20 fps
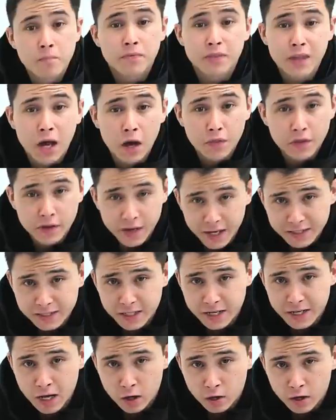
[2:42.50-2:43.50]
Now, the next
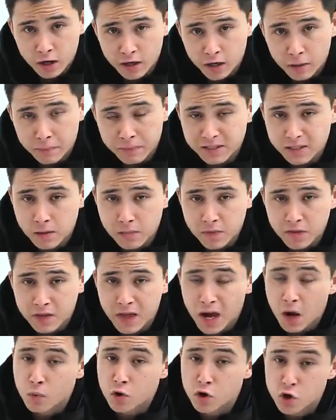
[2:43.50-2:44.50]
thing in our lineup is something that
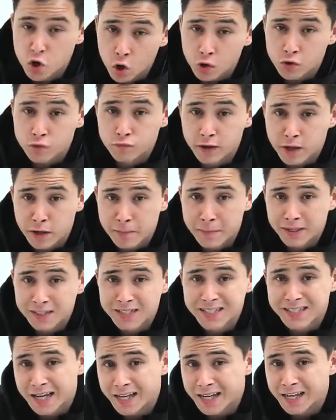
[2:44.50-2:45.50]
I would not recommend
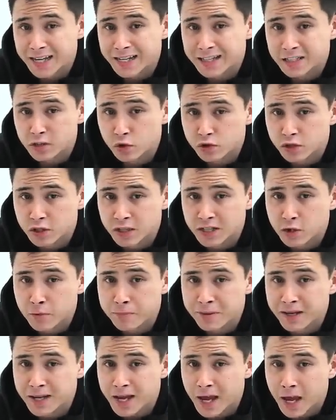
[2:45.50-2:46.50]
taking into a
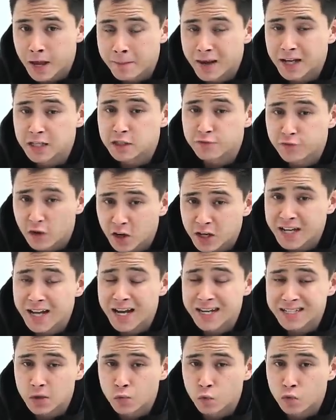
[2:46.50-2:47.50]
CQB game. As funny
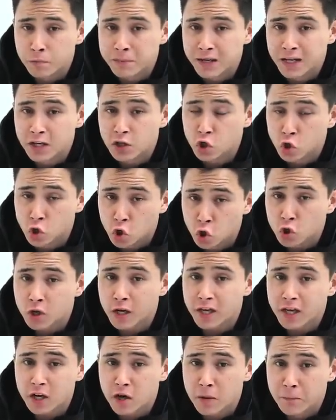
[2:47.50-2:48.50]
as it would be, you'd look
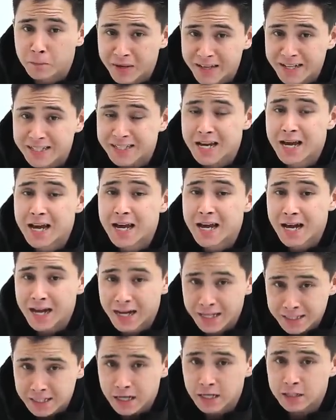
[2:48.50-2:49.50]
like a complete
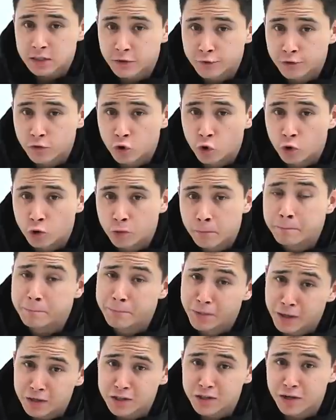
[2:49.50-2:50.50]
and utter fool,
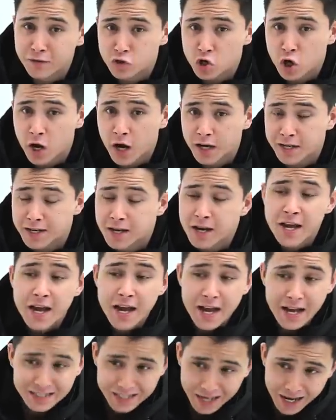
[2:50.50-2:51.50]
because I've tried.
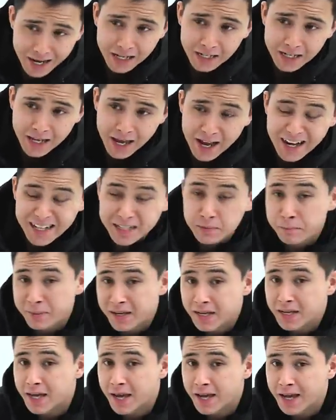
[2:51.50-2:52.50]
It's A&K's
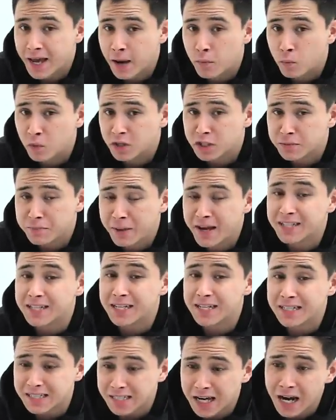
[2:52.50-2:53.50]
PKM, which is made
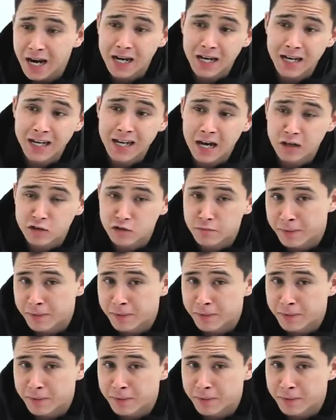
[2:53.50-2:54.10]
entirely out of